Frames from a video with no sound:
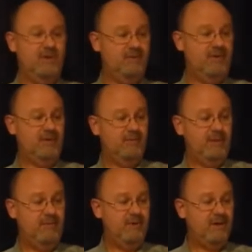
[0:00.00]
we drink to
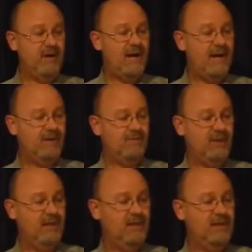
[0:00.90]
be better
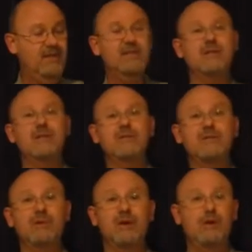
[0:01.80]
hydrating, and this is
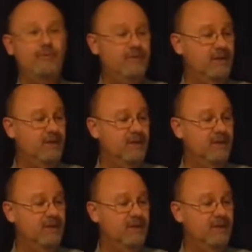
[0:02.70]
going to hopefully